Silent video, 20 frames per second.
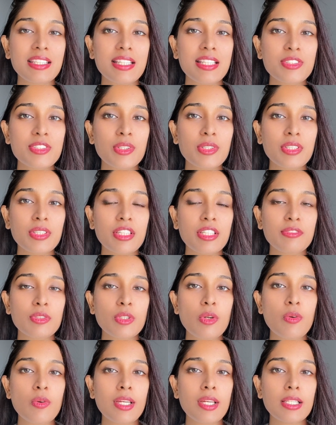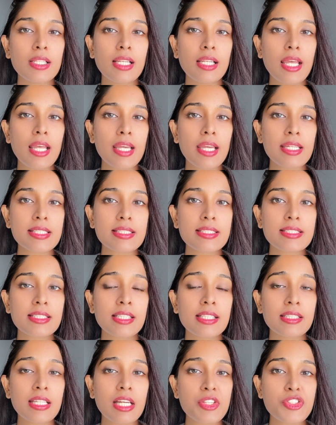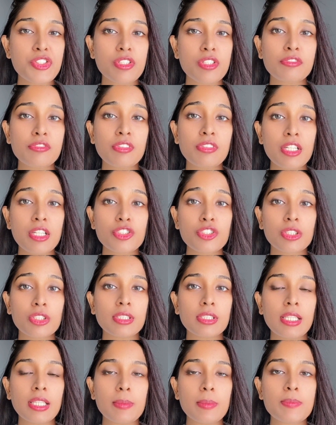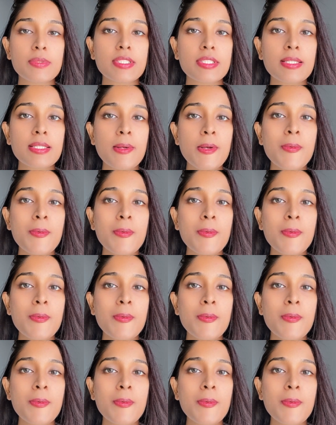That's going to give you a very nice natural flush on the lips.